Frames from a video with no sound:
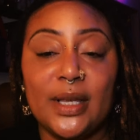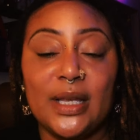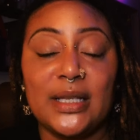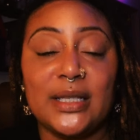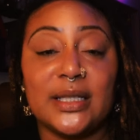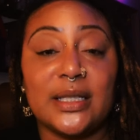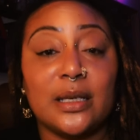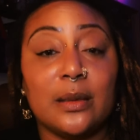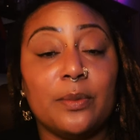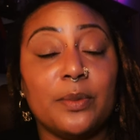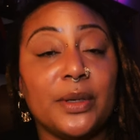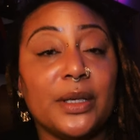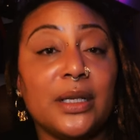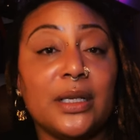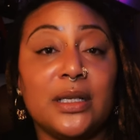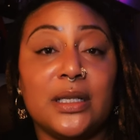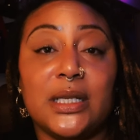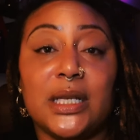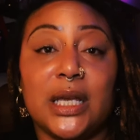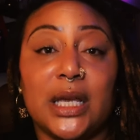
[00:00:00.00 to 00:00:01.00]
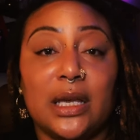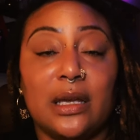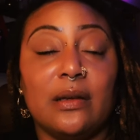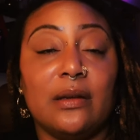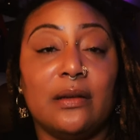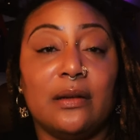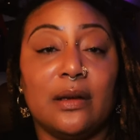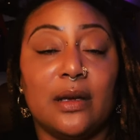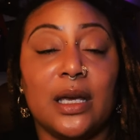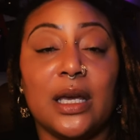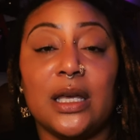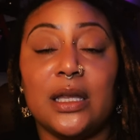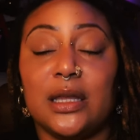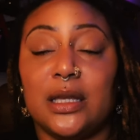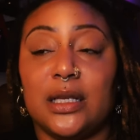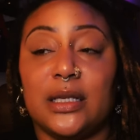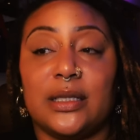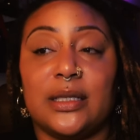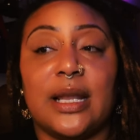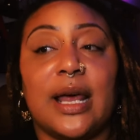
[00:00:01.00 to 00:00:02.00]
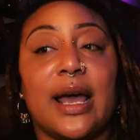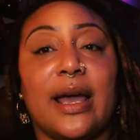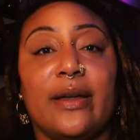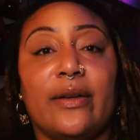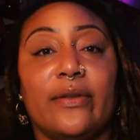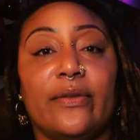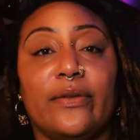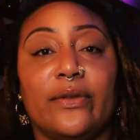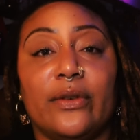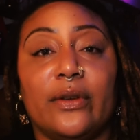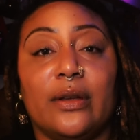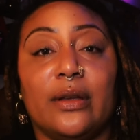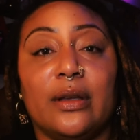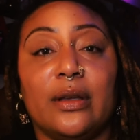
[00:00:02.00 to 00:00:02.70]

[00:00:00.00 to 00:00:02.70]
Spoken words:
stability in this life.